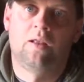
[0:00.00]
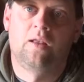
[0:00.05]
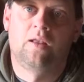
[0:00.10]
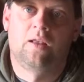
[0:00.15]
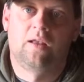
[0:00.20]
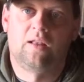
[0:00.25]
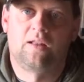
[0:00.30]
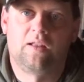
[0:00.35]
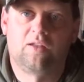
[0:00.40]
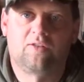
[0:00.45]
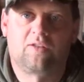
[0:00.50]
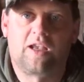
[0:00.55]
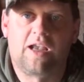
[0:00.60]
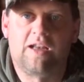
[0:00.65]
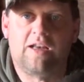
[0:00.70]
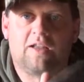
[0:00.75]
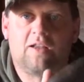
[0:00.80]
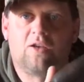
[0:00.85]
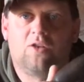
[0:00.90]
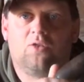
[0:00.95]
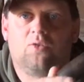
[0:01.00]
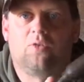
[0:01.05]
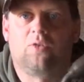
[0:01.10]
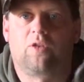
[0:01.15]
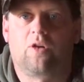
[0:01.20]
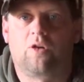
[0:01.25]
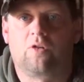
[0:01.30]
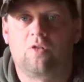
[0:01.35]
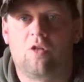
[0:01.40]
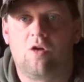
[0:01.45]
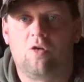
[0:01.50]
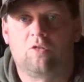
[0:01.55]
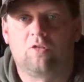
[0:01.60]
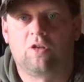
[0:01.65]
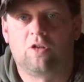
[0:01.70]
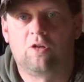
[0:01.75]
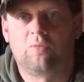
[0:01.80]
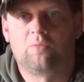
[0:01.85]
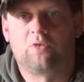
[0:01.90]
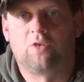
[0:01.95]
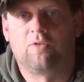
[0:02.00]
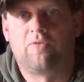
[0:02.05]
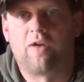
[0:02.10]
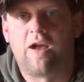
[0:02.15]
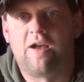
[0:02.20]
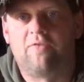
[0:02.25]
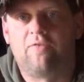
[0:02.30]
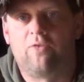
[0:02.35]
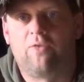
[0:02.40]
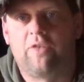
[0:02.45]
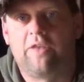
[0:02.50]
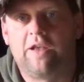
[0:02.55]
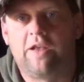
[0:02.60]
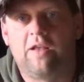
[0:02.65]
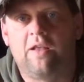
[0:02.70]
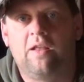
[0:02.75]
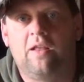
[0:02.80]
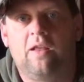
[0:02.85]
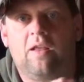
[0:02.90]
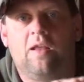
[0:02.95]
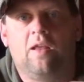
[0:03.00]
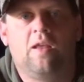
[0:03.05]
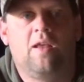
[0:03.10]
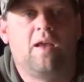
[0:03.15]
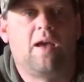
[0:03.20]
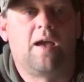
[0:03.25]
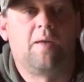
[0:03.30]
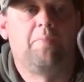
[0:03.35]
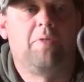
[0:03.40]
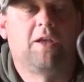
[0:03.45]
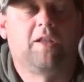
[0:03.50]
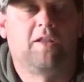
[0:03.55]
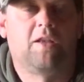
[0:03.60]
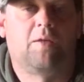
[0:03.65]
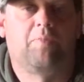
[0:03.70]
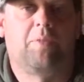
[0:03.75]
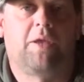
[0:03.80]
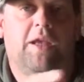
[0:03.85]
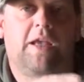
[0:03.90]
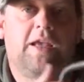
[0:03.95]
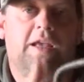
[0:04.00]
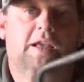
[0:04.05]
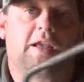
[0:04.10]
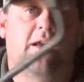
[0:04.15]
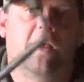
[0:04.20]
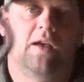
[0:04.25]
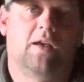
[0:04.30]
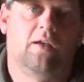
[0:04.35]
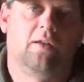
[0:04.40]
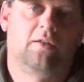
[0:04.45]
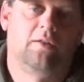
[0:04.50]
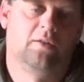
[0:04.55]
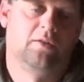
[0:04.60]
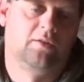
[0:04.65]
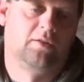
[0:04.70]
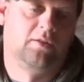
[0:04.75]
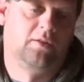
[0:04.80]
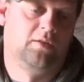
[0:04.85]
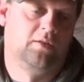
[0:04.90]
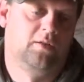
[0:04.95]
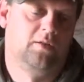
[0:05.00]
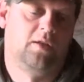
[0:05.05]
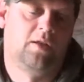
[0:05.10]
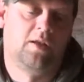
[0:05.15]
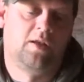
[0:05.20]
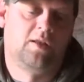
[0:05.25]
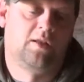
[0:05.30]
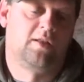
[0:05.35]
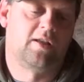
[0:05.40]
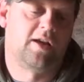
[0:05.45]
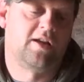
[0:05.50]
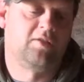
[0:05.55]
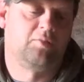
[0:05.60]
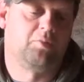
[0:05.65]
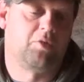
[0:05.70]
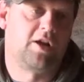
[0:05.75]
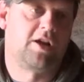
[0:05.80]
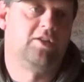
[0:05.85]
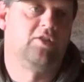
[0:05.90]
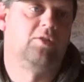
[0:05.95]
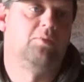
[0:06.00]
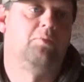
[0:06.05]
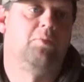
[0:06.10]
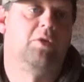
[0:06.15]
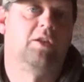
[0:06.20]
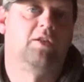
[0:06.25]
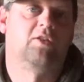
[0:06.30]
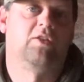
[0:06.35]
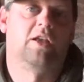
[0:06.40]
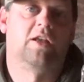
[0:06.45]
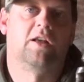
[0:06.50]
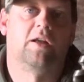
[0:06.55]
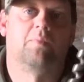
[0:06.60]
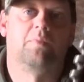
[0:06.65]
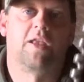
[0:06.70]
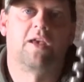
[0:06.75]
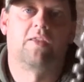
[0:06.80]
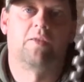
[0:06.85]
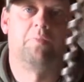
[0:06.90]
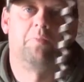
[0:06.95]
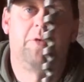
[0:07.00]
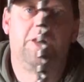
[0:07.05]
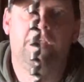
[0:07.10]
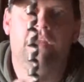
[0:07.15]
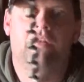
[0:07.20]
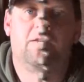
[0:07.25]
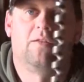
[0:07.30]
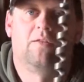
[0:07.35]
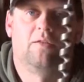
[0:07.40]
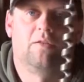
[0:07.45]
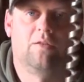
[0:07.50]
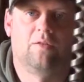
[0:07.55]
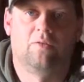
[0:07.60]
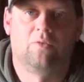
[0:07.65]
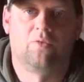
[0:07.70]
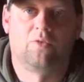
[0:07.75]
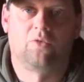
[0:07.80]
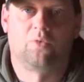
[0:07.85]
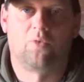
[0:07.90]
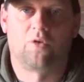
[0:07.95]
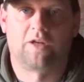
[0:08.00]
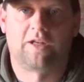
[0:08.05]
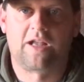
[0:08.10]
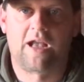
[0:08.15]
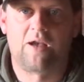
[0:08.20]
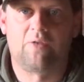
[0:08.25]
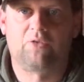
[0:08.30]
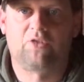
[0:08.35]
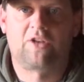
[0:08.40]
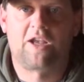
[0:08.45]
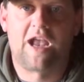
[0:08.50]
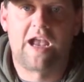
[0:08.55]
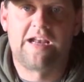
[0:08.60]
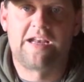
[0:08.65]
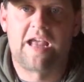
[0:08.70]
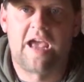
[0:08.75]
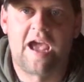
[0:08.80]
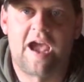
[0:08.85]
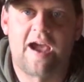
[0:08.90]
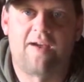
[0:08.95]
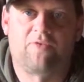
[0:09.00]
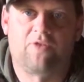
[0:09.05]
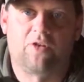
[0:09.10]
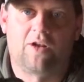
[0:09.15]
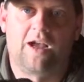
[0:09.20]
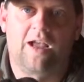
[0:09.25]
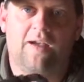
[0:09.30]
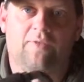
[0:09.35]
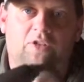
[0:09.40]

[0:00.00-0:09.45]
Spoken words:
and this kind of goes with our long-term survival thing. I picked up a nice brace and bit setup. Now the bit was what I was kind of after. I have